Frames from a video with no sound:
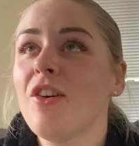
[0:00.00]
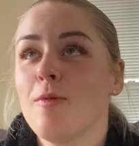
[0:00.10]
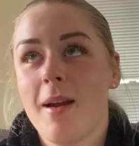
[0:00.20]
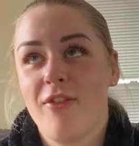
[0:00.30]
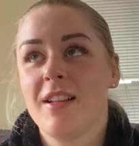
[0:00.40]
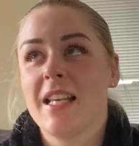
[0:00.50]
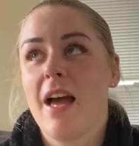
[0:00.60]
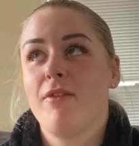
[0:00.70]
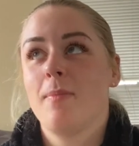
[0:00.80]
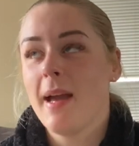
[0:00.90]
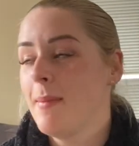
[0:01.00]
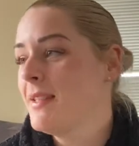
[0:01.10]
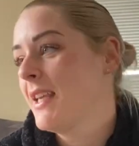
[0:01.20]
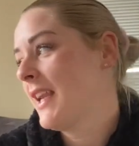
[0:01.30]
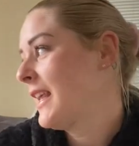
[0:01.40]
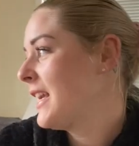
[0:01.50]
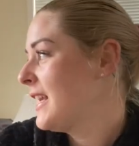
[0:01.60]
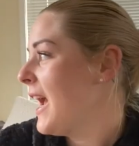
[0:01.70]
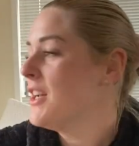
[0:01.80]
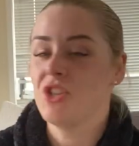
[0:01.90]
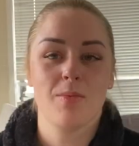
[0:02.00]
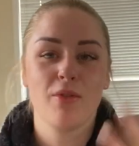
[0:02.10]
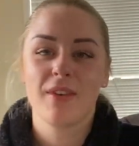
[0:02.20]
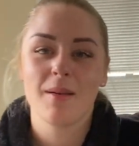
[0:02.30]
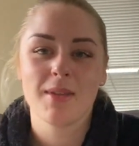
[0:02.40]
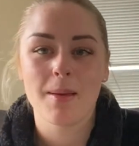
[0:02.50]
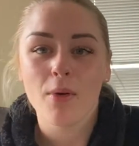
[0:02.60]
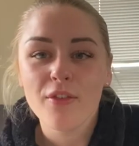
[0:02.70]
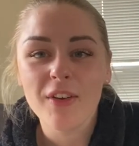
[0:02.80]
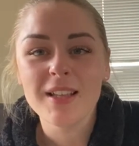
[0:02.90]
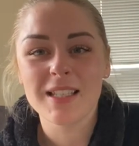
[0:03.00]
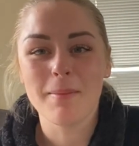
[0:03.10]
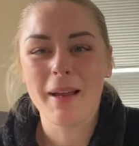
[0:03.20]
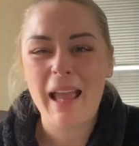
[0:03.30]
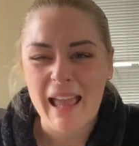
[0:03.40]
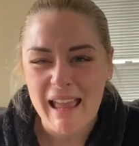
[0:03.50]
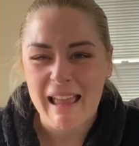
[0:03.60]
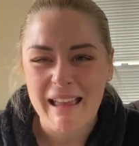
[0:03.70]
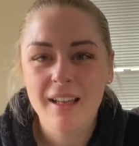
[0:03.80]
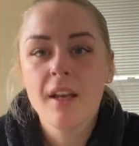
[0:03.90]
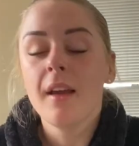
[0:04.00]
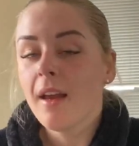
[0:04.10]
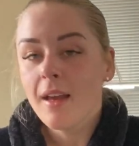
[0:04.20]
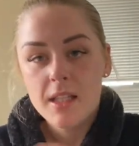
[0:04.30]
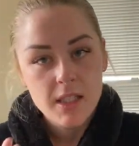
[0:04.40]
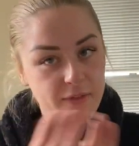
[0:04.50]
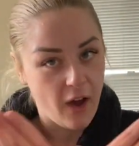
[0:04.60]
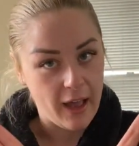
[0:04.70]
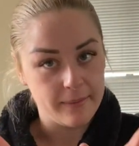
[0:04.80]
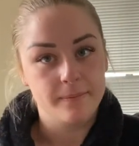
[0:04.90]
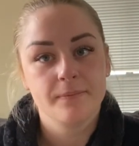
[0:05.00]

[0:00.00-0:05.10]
All my friends are having babies and getting engaged and moving in with their boyfriends. And I'm like, ah, it's fine.